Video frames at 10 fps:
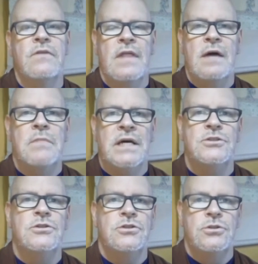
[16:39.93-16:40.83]
that
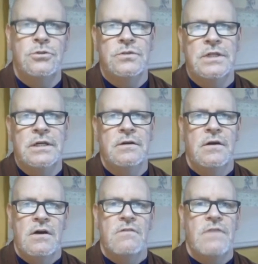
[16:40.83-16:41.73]
message to their
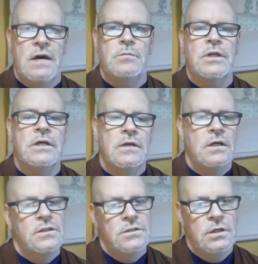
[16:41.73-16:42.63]
family.
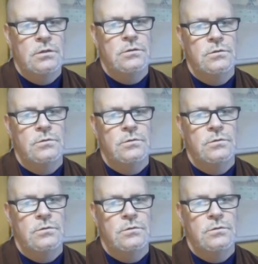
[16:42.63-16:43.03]
So